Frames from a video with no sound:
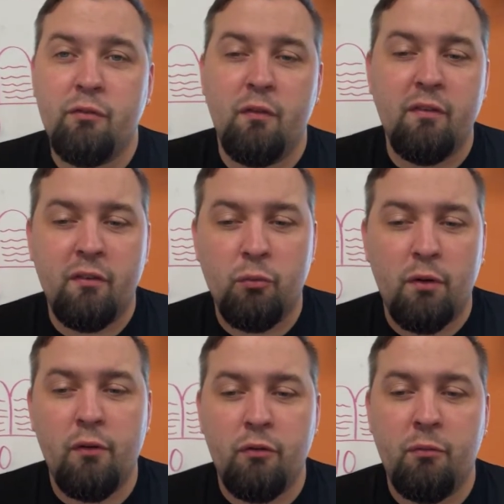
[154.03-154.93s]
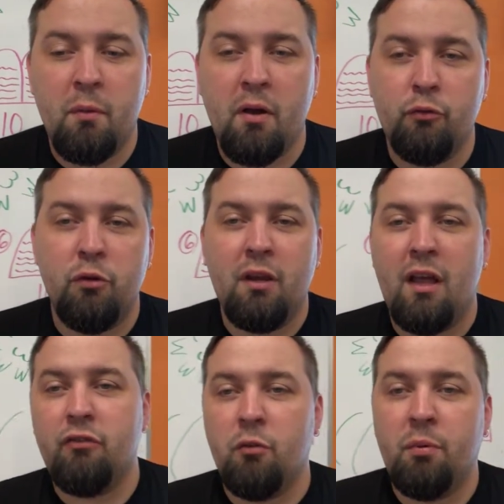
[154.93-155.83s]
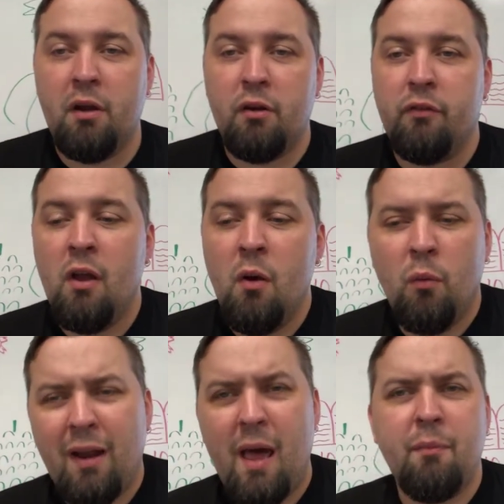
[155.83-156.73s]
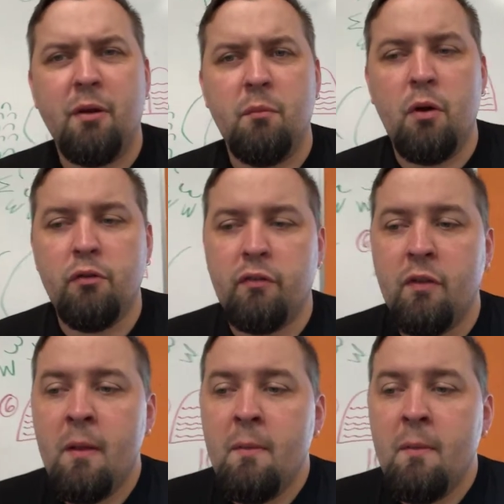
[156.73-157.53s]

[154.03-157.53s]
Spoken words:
So this is one of those spots where you can ask your parents what happened to Moses.